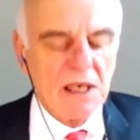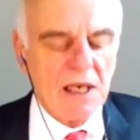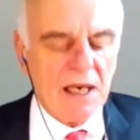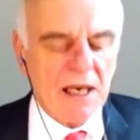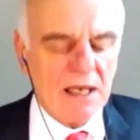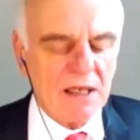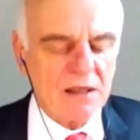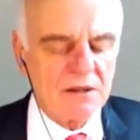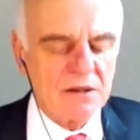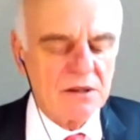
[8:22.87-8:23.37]

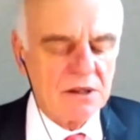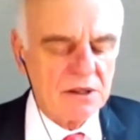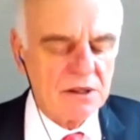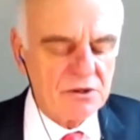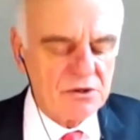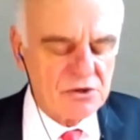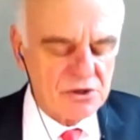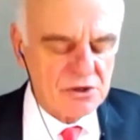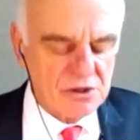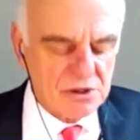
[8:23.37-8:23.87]
and
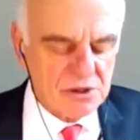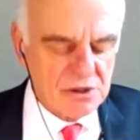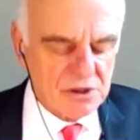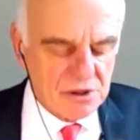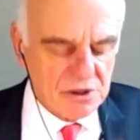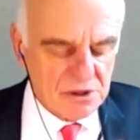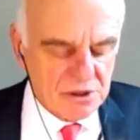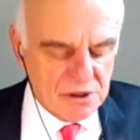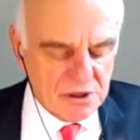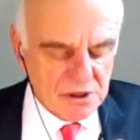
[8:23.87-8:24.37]
that
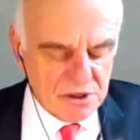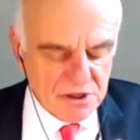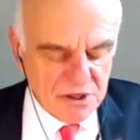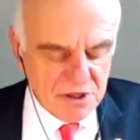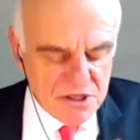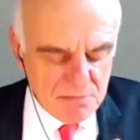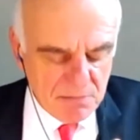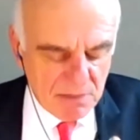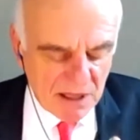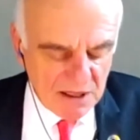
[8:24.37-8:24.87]

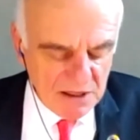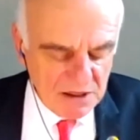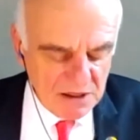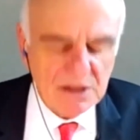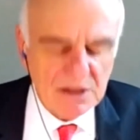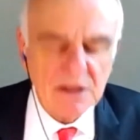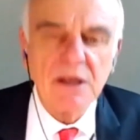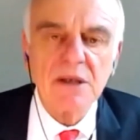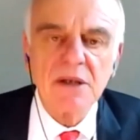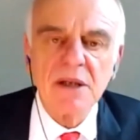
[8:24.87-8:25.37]
despite
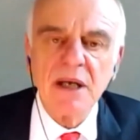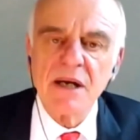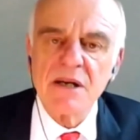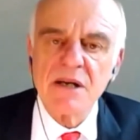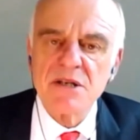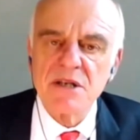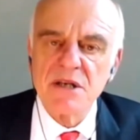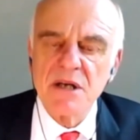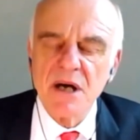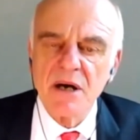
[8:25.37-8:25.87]
their
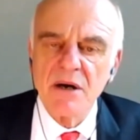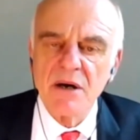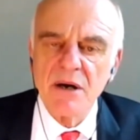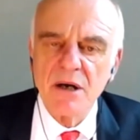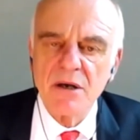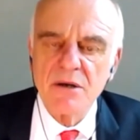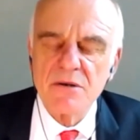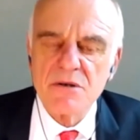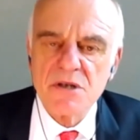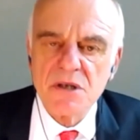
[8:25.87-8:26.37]

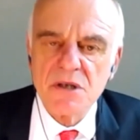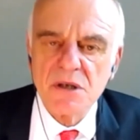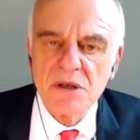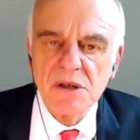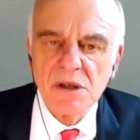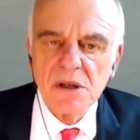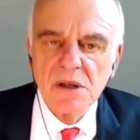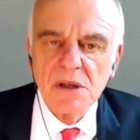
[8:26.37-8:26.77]
scenarios,